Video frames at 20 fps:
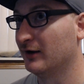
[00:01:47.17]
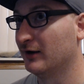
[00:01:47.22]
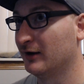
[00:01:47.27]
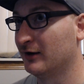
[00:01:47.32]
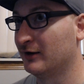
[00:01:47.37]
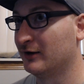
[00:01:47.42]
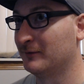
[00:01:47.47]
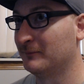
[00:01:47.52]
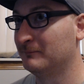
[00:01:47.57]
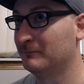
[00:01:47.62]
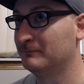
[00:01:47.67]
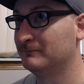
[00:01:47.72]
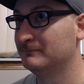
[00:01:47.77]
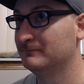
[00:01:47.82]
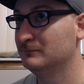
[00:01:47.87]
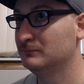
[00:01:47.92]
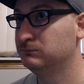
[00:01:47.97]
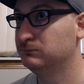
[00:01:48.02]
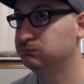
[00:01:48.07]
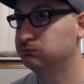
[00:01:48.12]
I
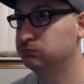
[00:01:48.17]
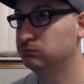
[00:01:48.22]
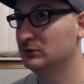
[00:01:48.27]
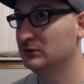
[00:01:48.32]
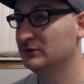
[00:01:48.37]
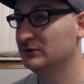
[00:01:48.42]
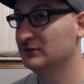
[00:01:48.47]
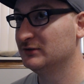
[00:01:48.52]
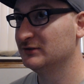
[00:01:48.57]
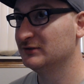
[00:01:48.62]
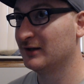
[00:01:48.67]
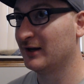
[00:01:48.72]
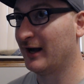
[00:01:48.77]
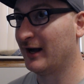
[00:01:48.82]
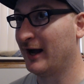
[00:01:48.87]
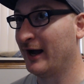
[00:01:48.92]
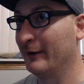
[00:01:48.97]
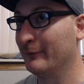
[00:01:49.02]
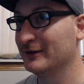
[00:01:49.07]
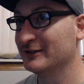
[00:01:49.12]

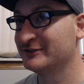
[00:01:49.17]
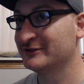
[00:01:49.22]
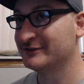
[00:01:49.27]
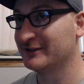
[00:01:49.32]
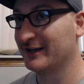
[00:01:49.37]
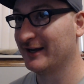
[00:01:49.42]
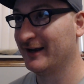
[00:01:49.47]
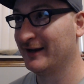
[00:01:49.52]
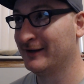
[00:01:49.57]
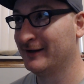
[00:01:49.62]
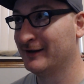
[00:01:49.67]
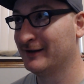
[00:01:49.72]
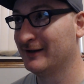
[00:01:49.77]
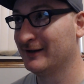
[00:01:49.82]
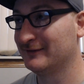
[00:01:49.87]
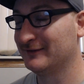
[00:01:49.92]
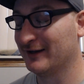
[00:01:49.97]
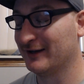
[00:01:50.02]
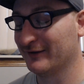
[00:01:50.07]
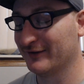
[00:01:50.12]
will say,
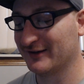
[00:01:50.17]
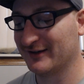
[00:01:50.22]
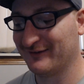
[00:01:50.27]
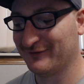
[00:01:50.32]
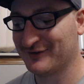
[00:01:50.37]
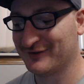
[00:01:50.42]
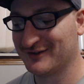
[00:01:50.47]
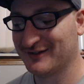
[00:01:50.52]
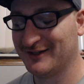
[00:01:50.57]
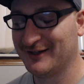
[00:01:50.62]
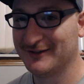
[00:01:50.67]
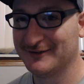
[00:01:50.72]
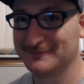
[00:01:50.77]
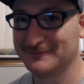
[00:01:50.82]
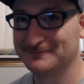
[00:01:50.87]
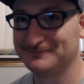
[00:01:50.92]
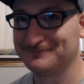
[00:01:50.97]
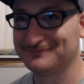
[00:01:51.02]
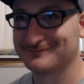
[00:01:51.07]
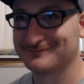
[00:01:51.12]
now that I've seen,